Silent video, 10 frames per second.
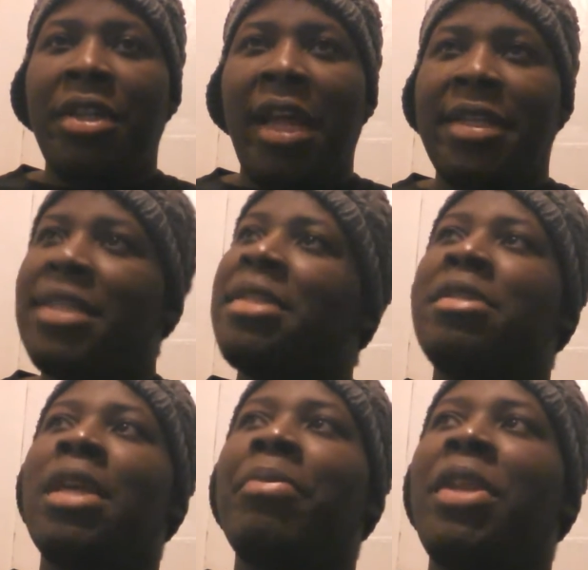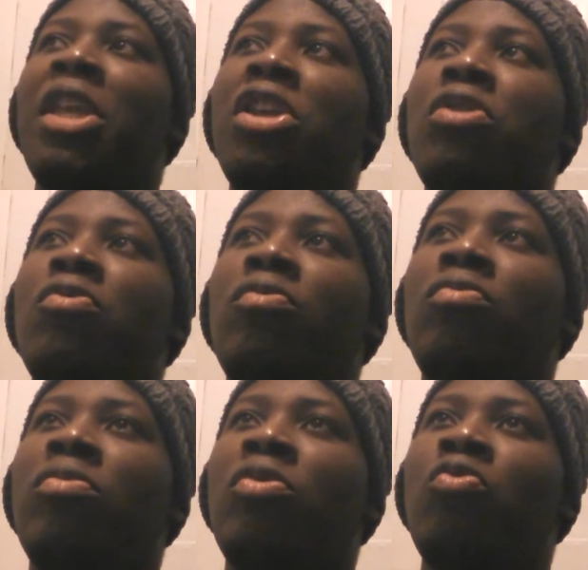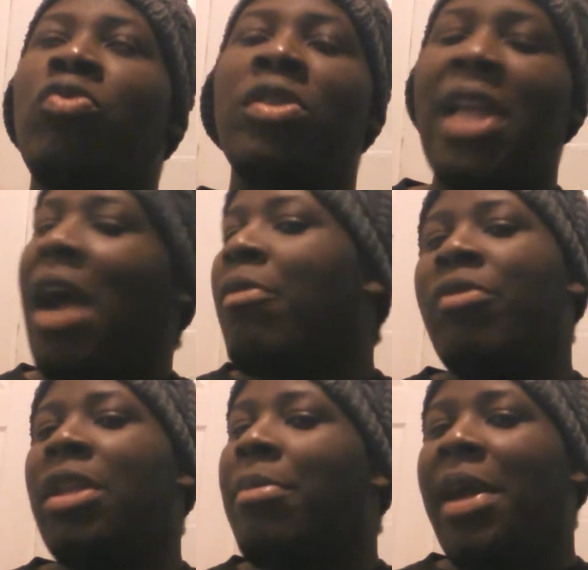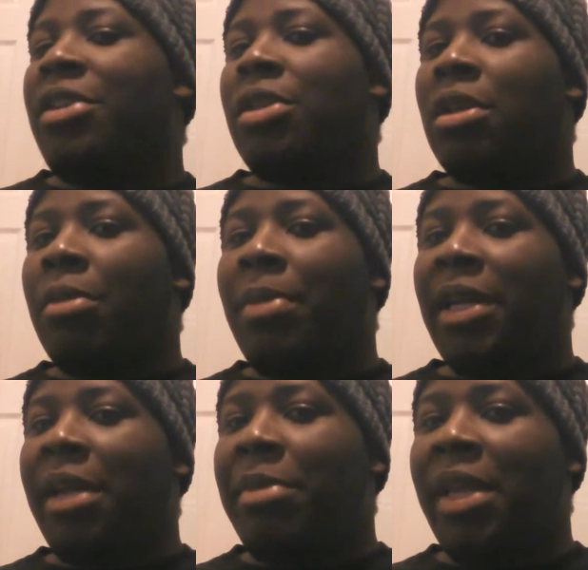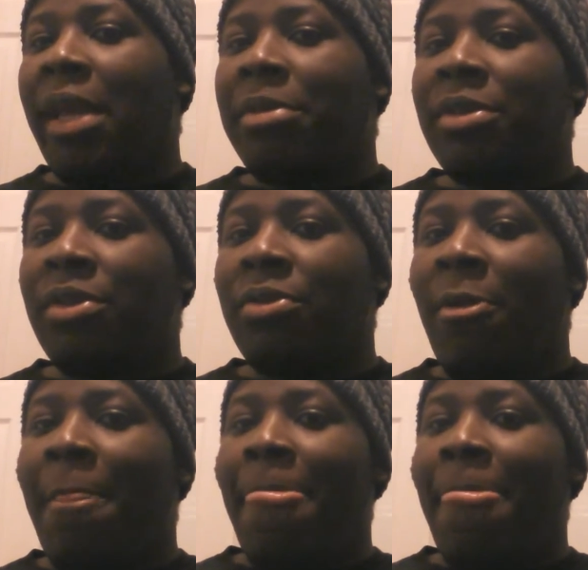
It's something you would not really imagine a Kabane being able to do.